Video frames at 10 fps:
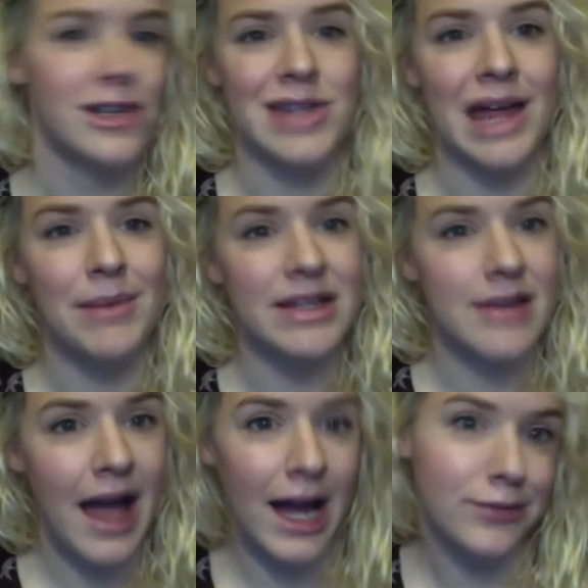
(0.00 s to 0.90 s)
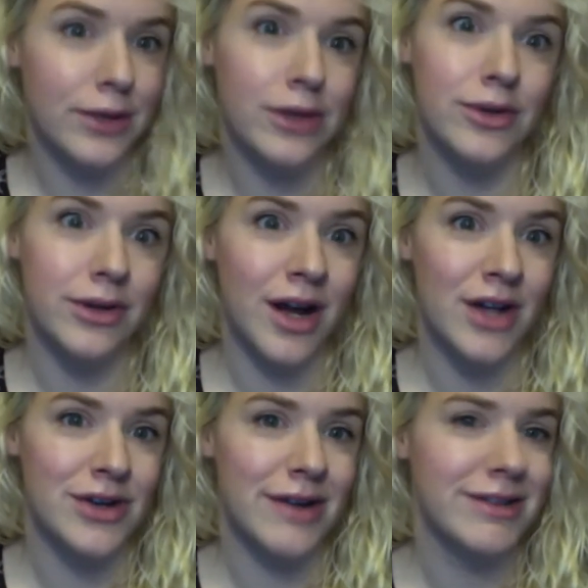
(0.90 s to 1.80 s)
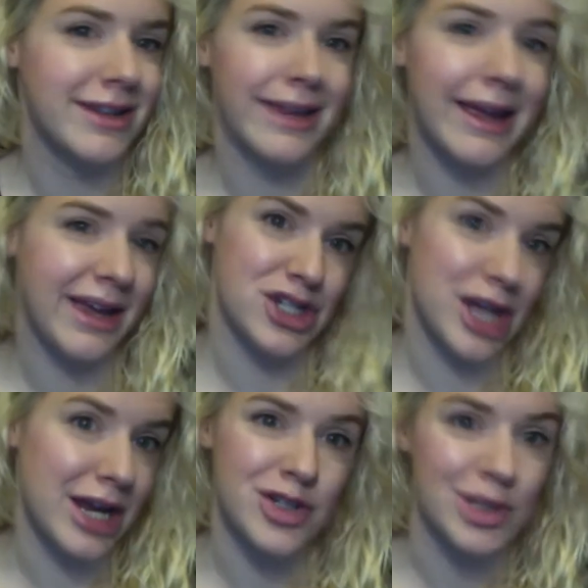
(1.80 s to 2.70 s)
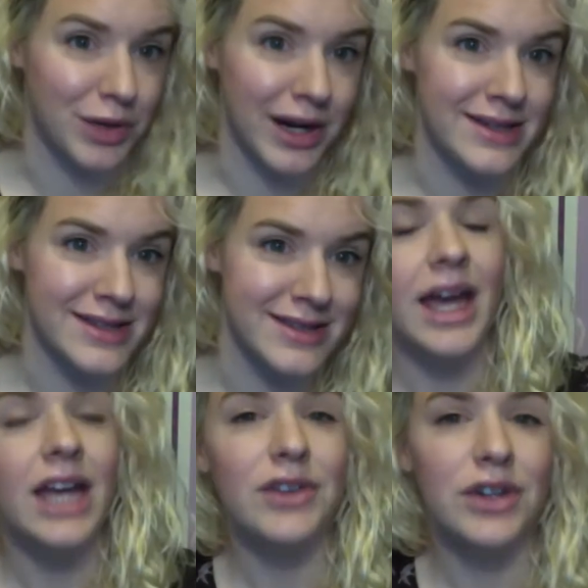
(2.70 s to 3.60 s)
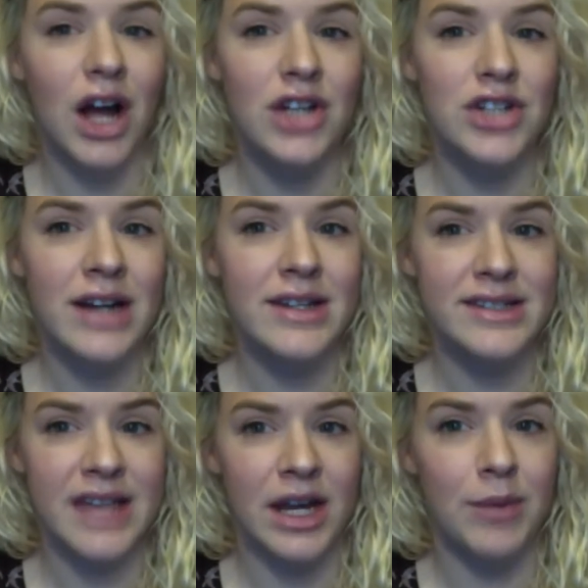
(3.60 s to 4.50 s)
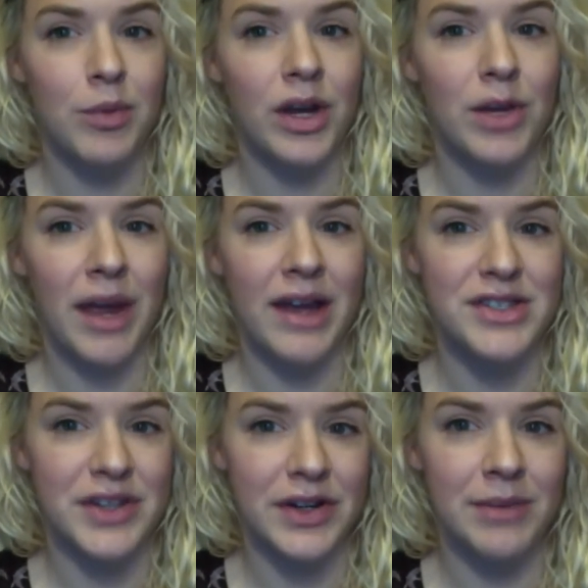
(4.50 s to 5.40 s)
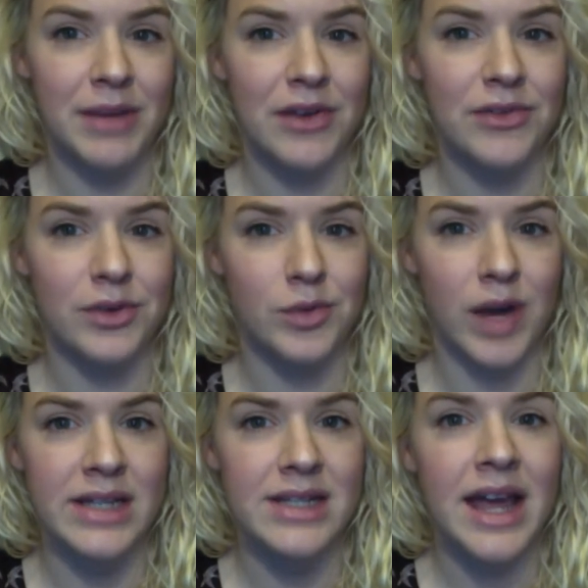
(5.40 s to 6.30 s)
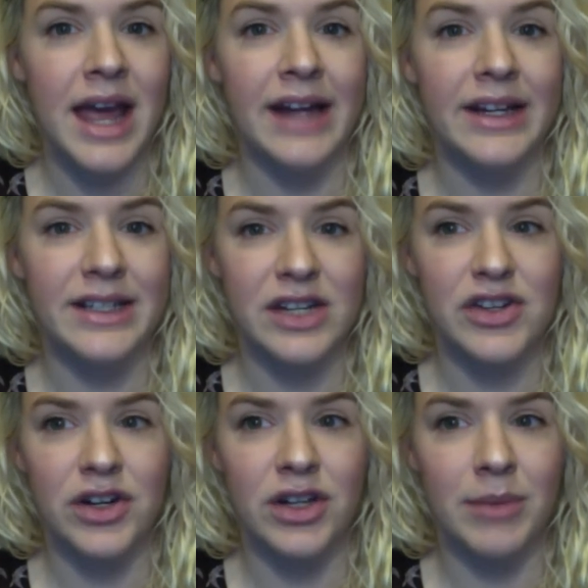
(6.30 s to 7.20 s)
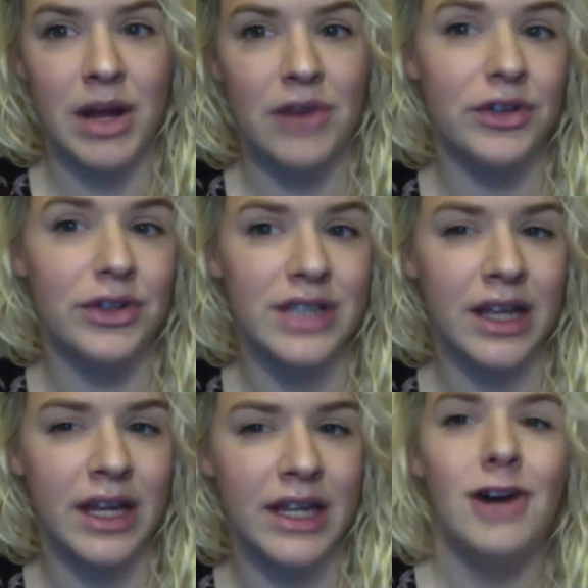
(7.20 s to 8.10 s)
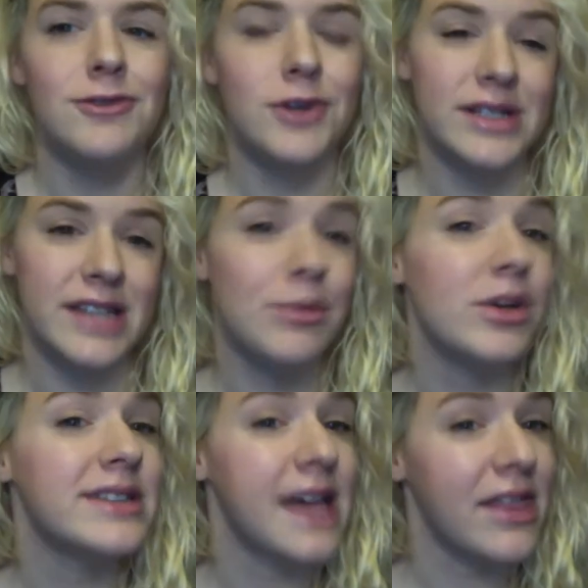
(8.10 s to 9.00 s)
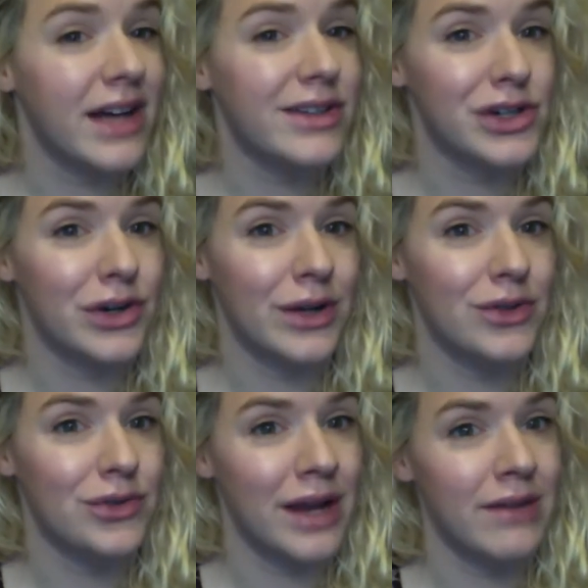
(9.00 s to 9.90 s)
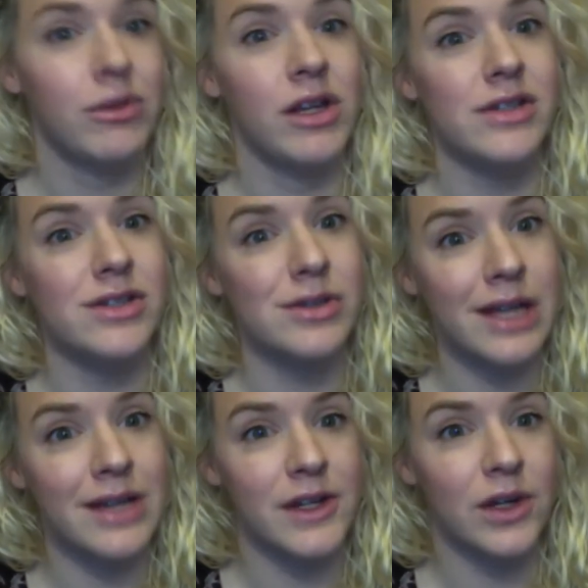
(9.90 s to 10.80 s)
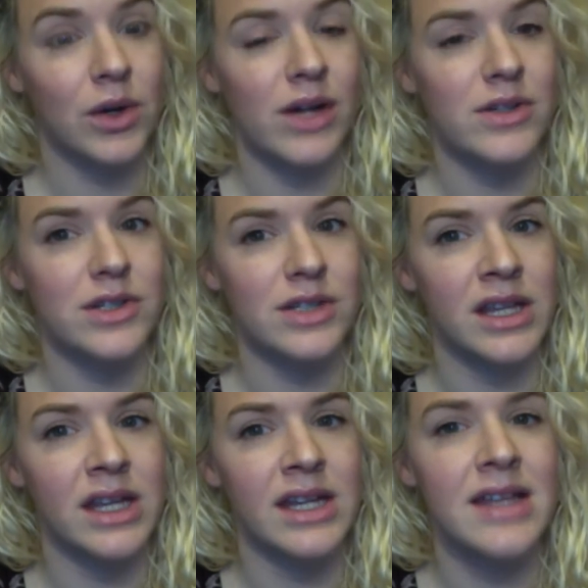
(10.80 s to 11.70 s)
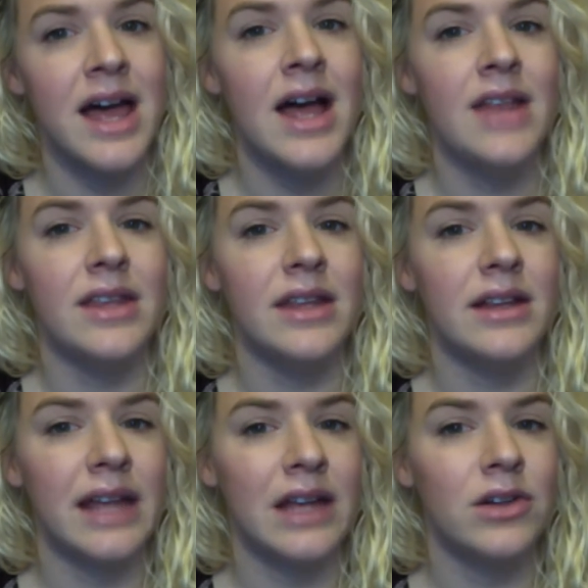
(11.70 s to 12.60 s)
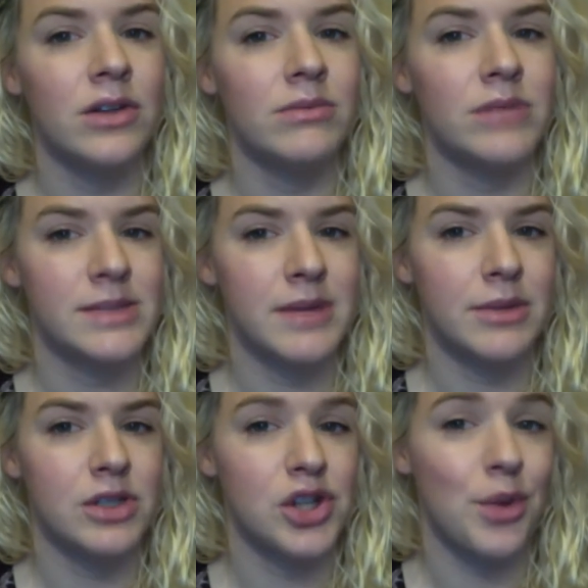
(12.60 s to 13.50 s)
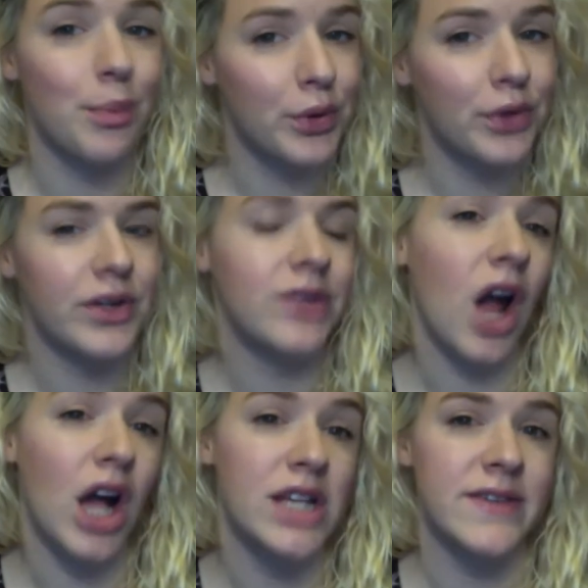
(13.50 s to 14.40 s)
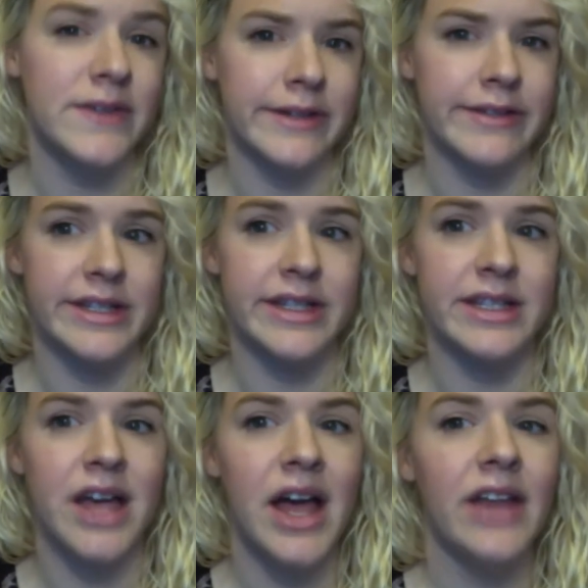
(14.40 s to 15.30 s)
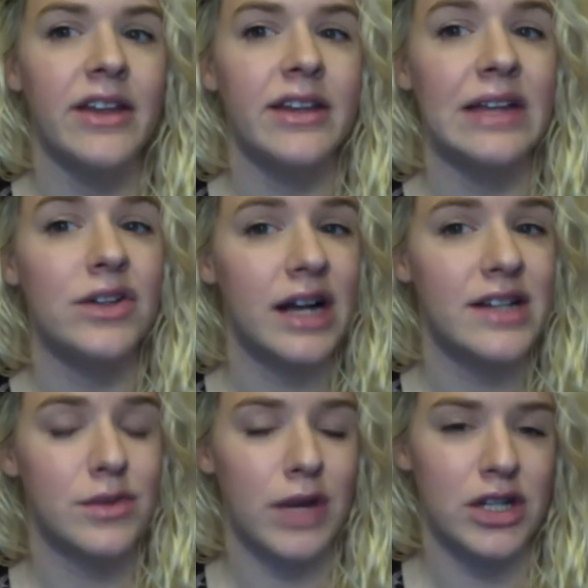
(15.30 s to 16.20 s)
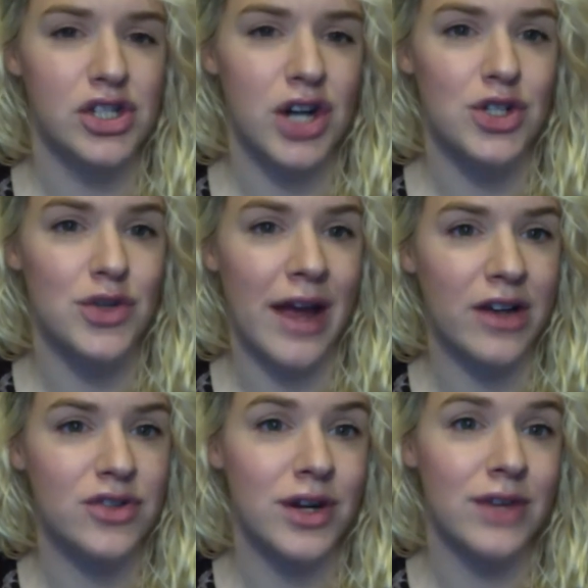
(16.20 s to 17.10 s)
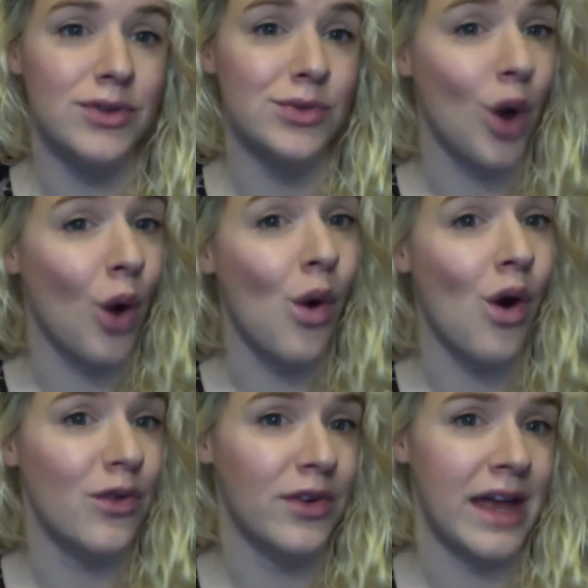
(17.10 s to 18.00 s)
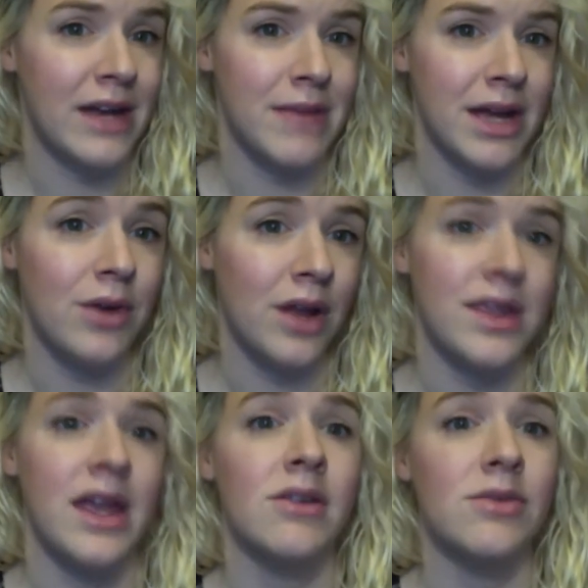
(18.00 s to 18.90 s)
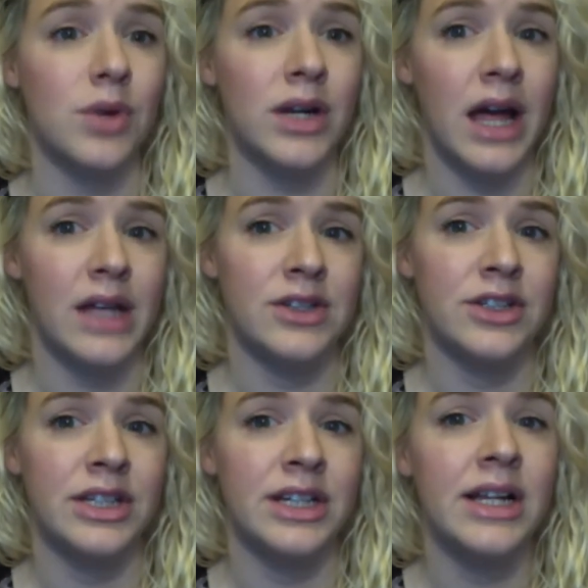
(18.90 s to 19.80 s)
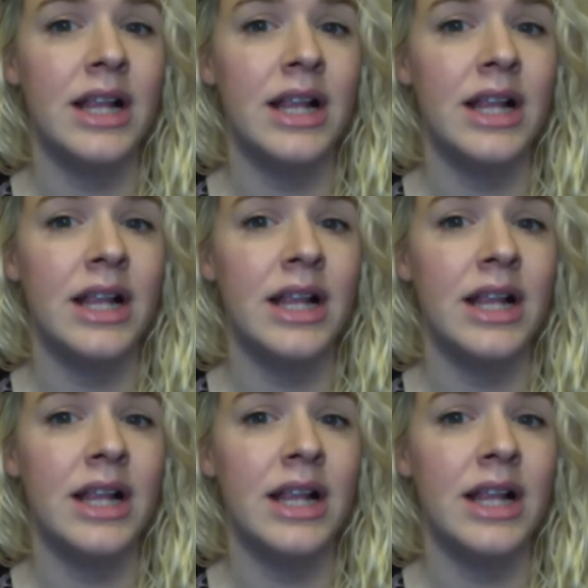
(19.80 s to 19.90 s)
So that means halfway through your contract, they can't change the price. If your contract is set up where you pay a certain amount for rent, an additional amount for utilities, for example, 10,000 crowns rent plus 2,000 crowns utilities, then the landlord must be able to show proof of cost of services. The landlord has the right to charge you extra if you go over that amount at the end of one calendar year.